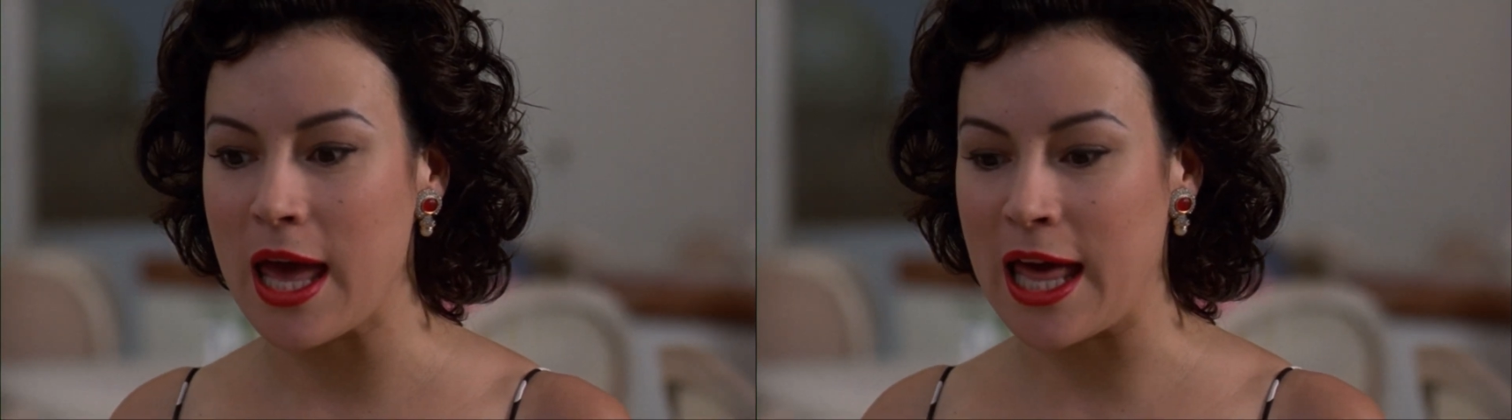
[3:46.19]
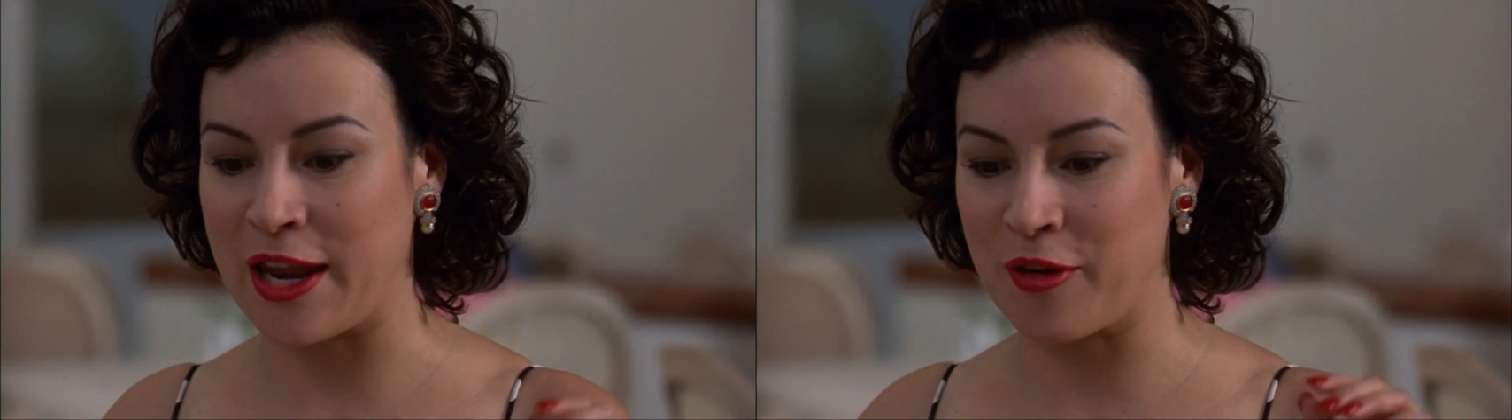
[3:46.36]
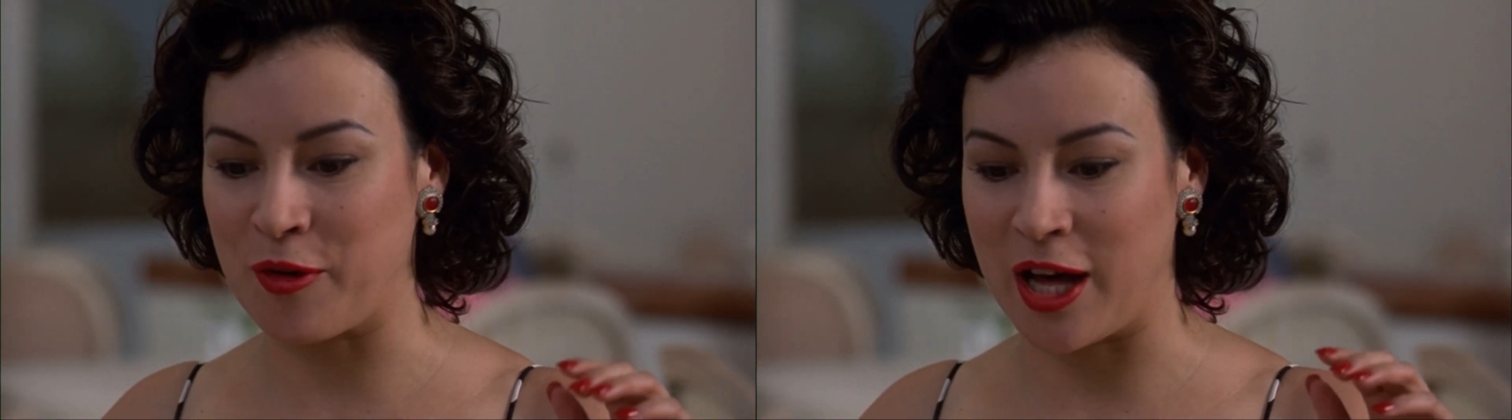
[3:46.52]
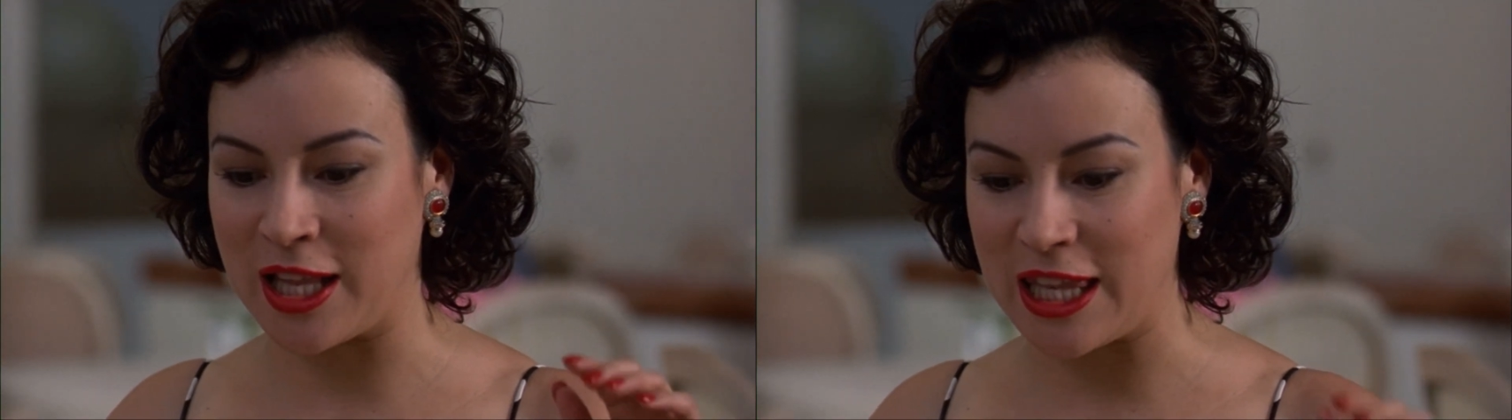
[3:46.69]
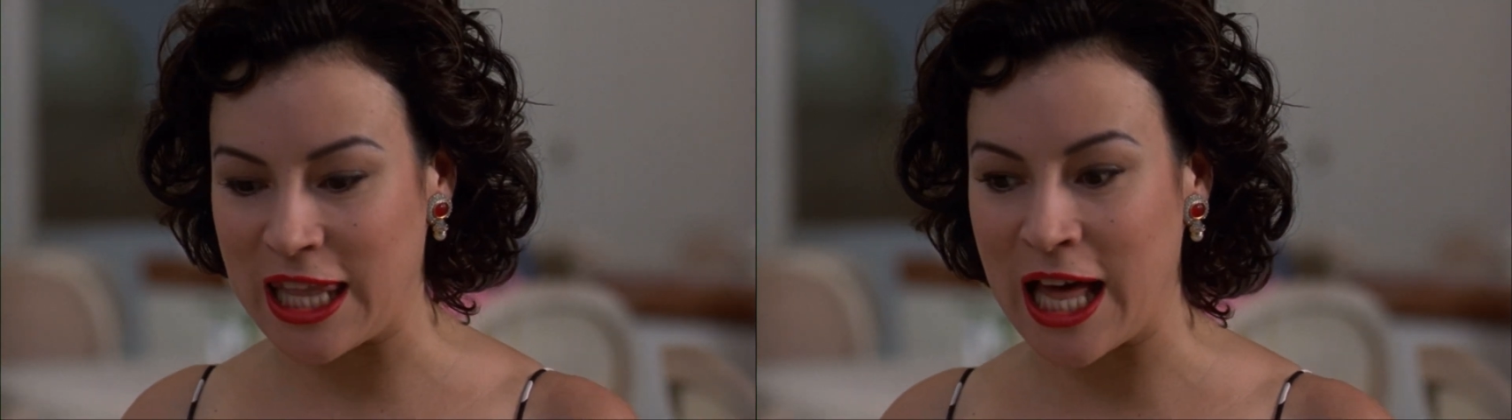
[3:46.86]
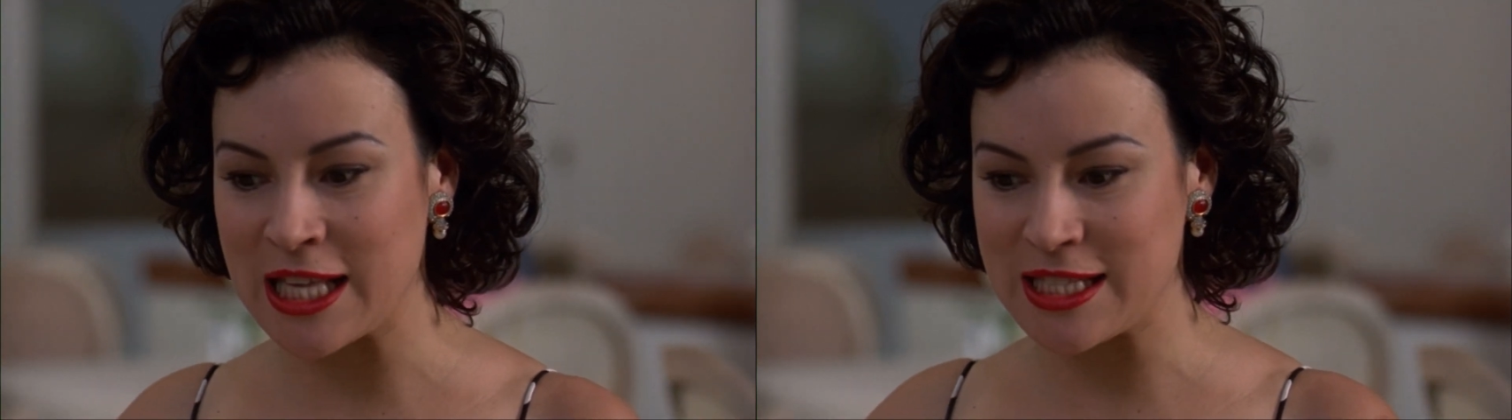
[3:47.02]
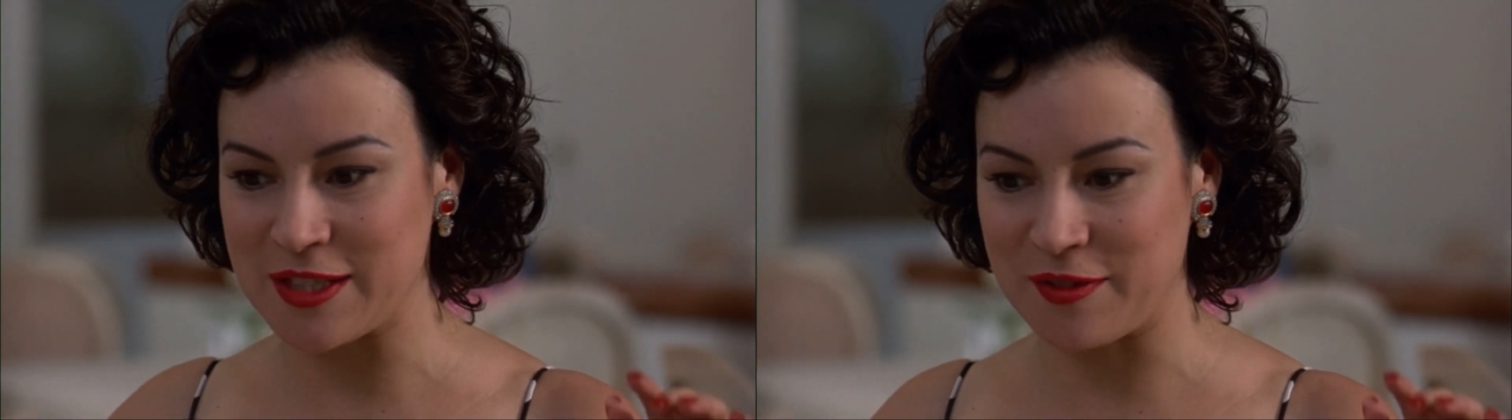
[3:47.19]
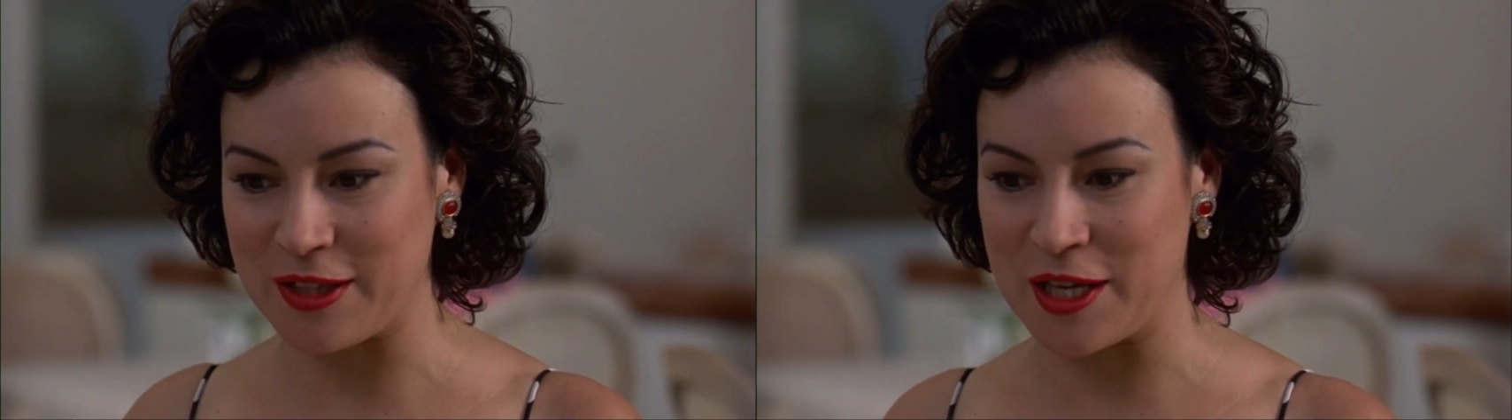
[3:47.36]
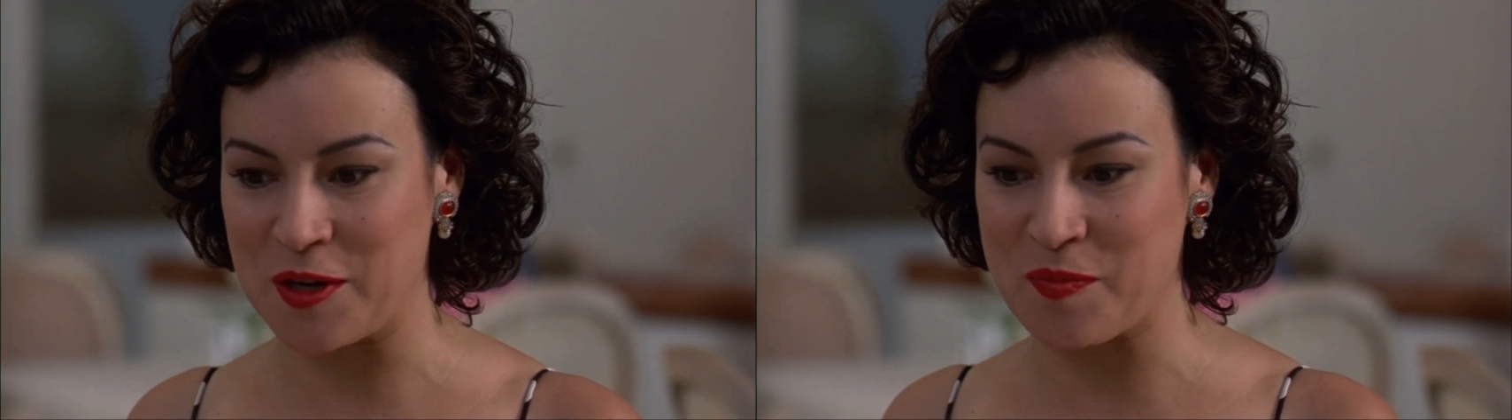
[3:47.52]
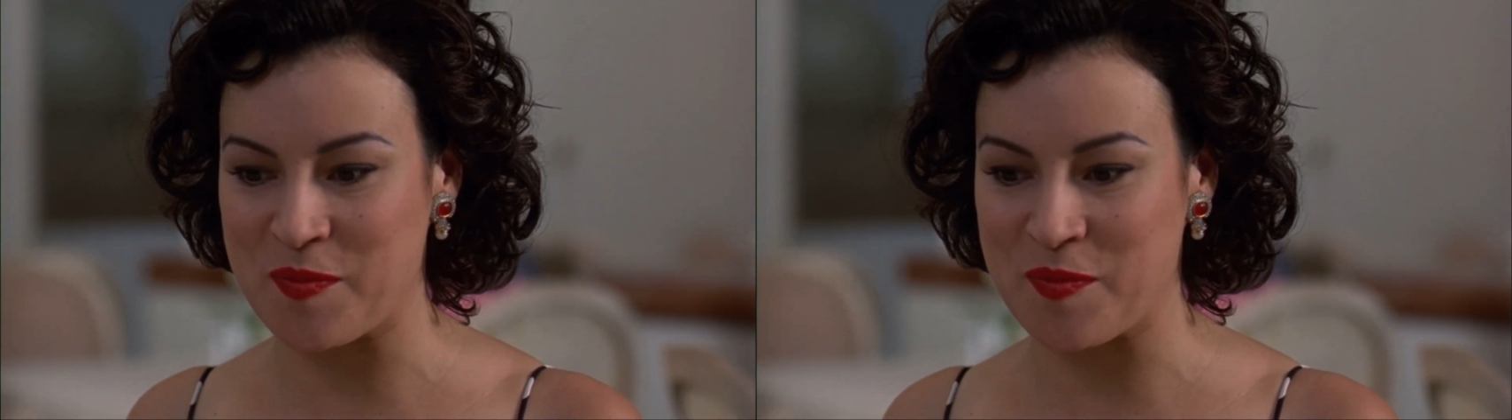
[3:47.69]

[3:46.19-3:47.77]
and I want lots of little